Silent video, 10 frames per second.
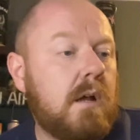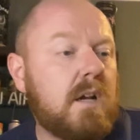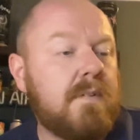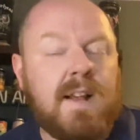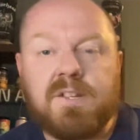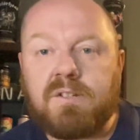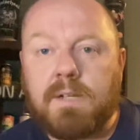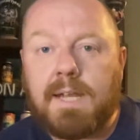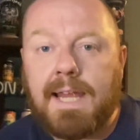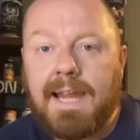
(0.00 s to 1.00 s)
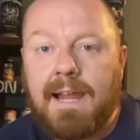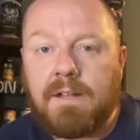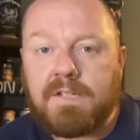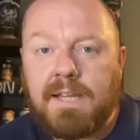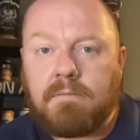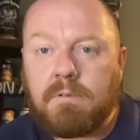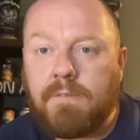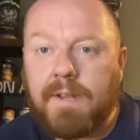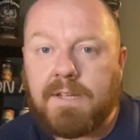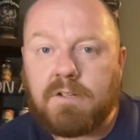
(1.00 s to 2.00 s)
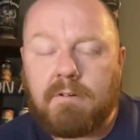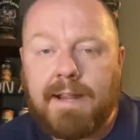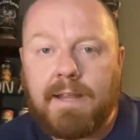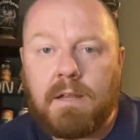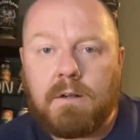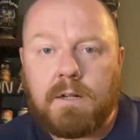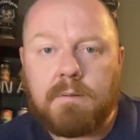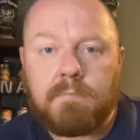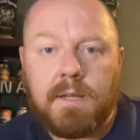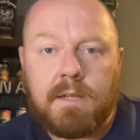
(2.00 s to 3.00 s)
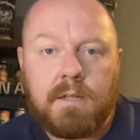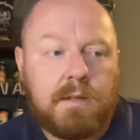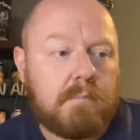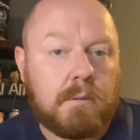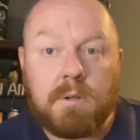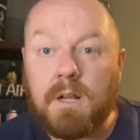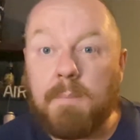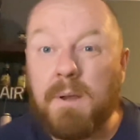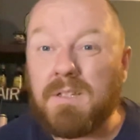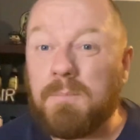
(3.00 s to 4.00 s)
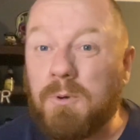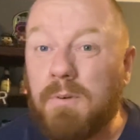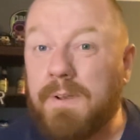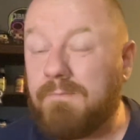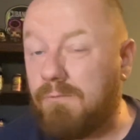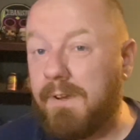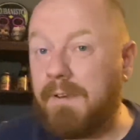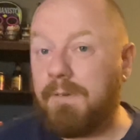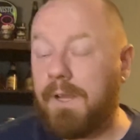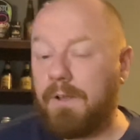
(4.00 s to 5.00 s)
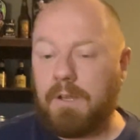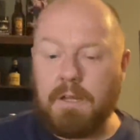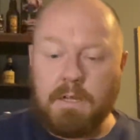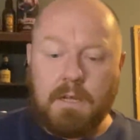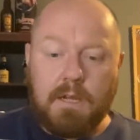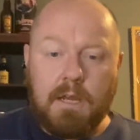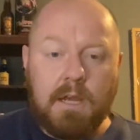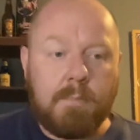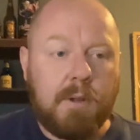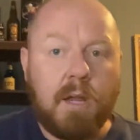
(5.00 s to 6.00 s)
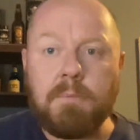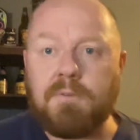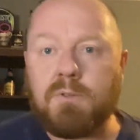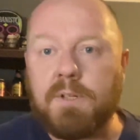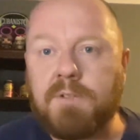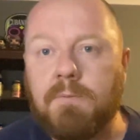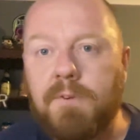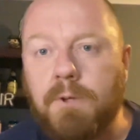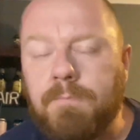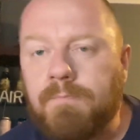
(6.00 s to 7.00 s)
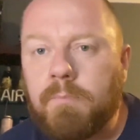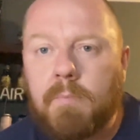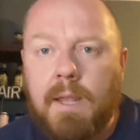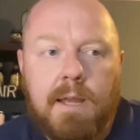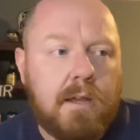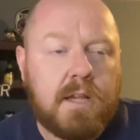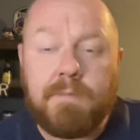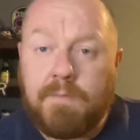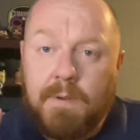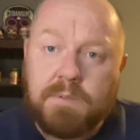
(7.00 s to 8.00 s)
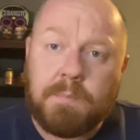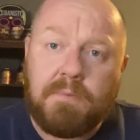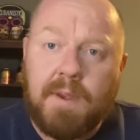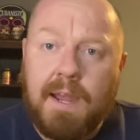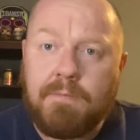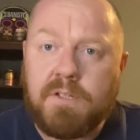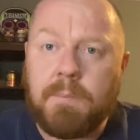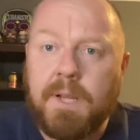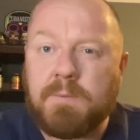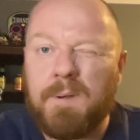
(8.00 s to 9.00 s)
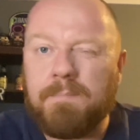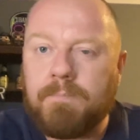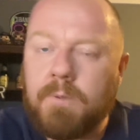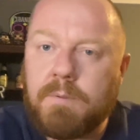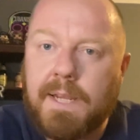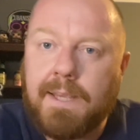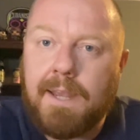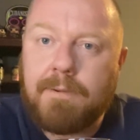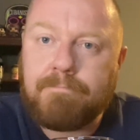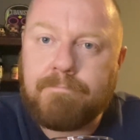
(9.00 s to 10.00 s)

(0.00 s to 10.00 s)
give that a solid 8 out of 10. I think that's a cracking lager. And I'm going to go buy some more of it. Really, really good. I hope you enjoyed this review. Give it a thumbs up if you have. Until my next one, you take care.